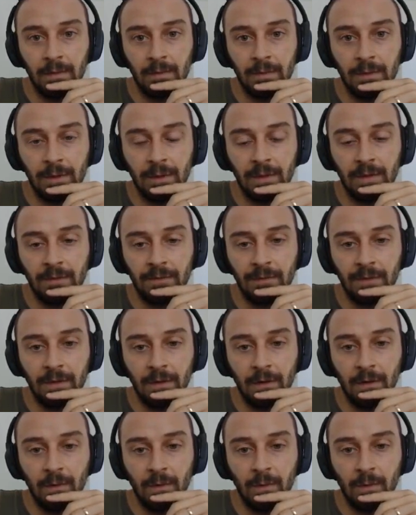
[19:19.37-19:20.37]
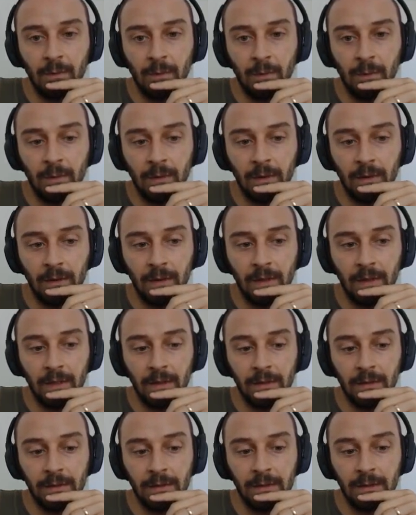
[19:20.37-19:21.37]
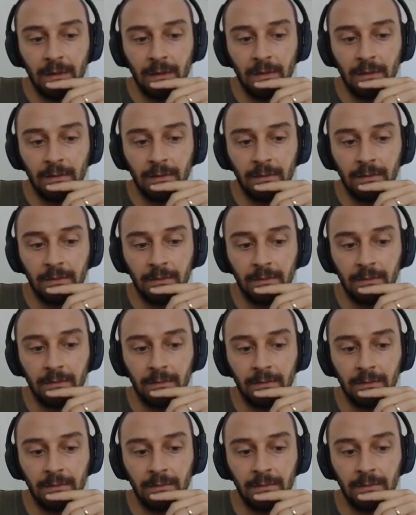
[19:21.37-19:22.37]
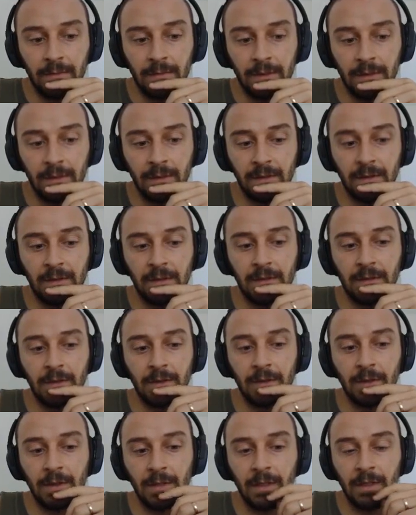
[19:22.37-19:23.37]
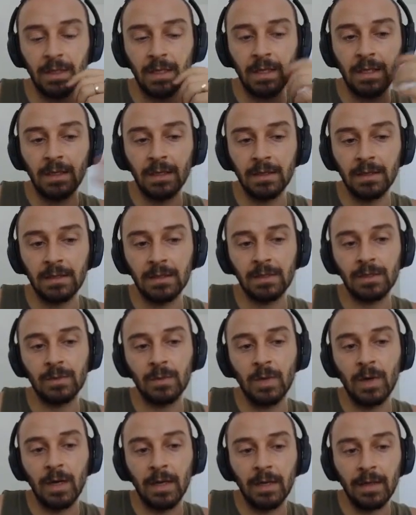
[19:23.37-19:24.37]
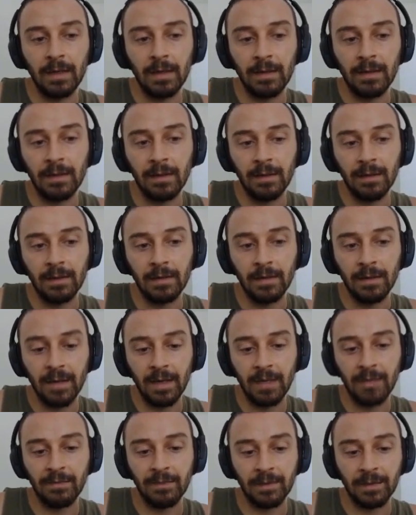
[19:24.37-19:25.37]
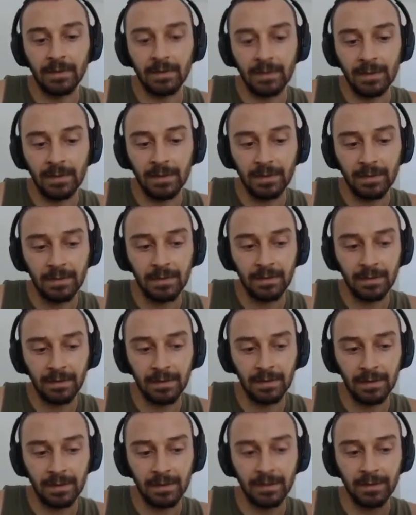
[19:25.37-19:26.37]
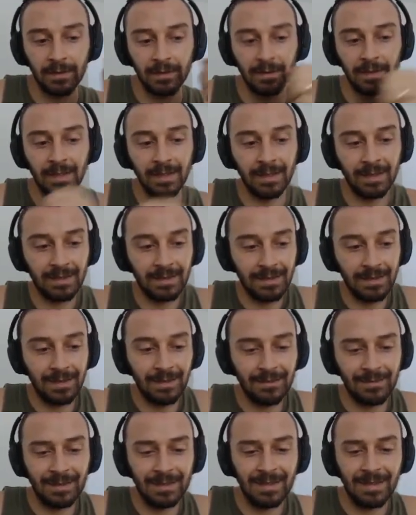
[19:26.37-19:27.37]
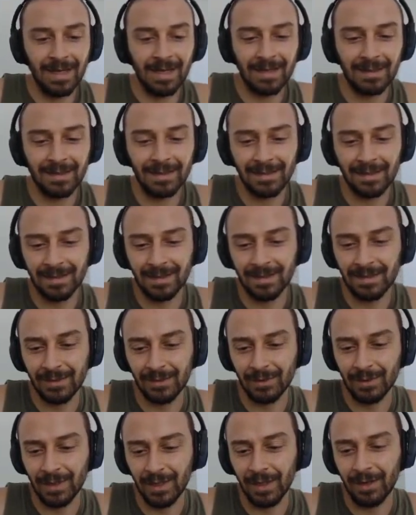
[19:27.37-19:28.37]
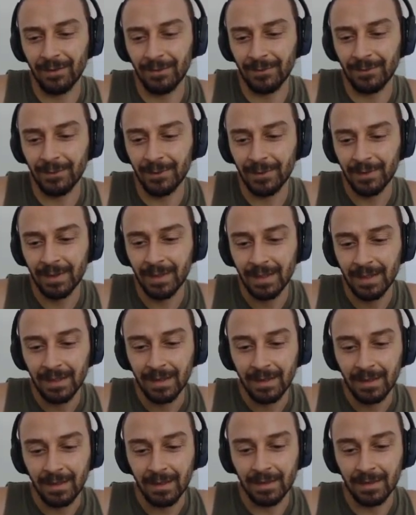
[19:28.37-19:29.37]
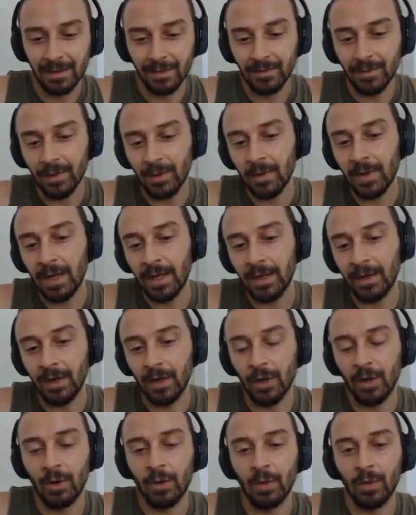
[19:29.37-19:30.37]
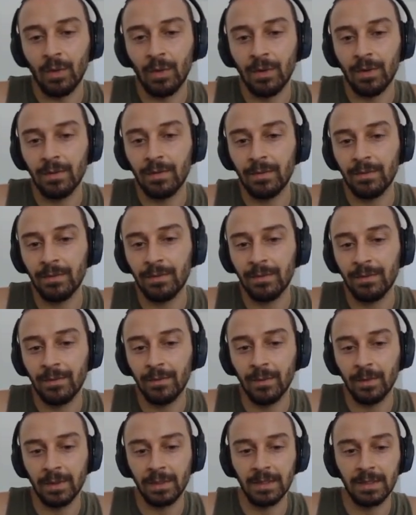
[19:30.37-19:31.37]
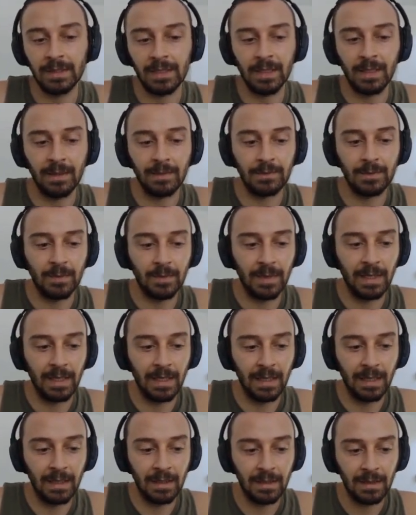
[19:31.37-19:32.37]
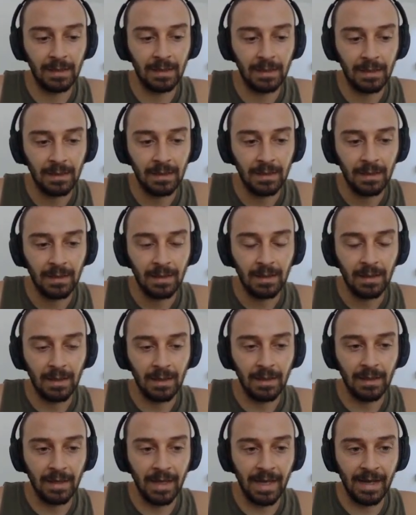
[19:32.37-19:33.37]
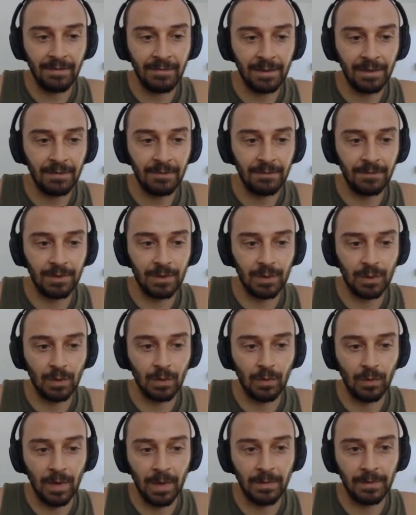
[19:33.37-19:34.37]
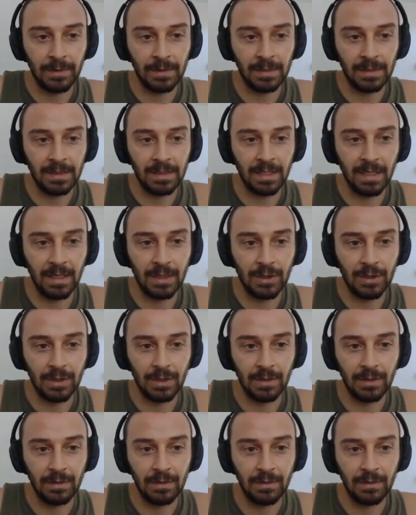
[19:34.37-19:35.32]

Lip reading: trying to figure out what we want on Carousel. So this is why having this little like TFT Tactics thing is really helpful. Because even though I know what these items make, having a visual representation